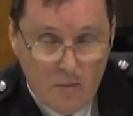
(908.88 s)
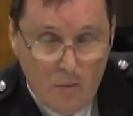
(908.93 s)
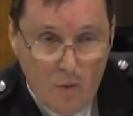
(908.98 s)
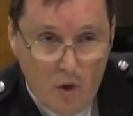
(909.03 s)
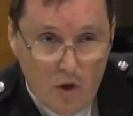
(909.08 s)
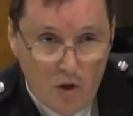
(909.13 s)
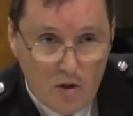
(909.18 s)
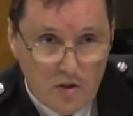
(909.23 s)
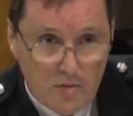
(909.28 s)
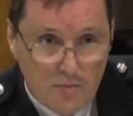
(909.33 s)

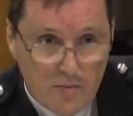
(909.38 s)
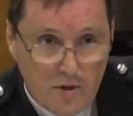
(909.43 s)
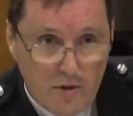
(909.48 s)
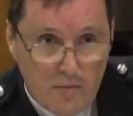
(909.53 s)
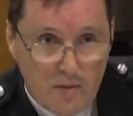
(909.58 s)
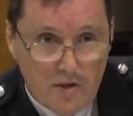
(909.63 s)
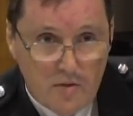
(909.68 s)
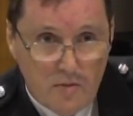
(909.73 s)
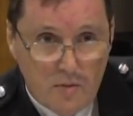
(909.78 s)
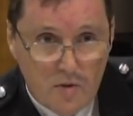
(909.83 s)
worked pretty
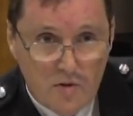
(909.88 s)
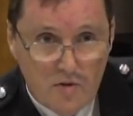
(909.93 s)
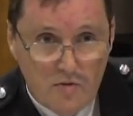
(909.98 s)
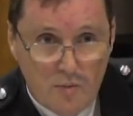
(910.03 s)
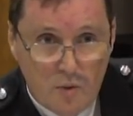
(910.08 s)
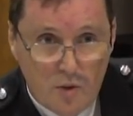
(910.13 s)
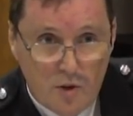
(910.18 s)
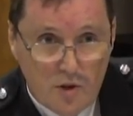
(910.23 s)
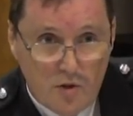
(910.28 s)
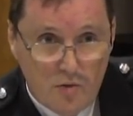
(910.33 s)
much most of
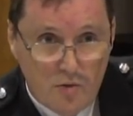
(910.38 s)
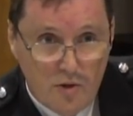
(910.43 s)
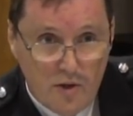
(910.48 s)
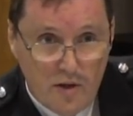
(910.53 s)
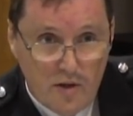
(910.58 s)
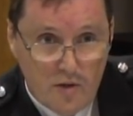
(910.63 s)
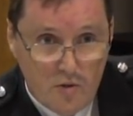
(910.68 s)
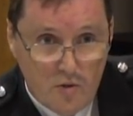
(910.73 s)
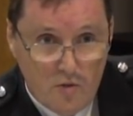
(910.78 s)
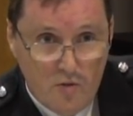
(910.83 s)
my career
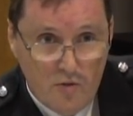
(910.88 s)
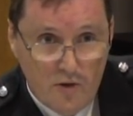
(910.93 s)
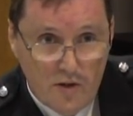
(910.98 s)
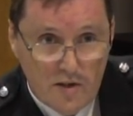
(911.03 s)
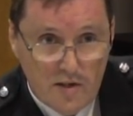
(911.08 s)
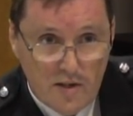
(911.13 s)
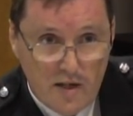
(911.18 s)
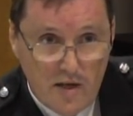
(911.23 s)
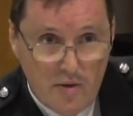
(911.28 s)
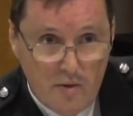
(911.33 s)
in the North
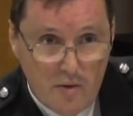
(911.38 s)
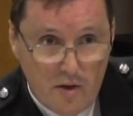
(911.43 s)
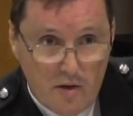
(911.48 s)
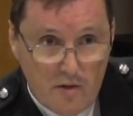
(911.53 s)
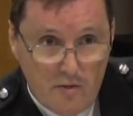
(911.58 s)
East area,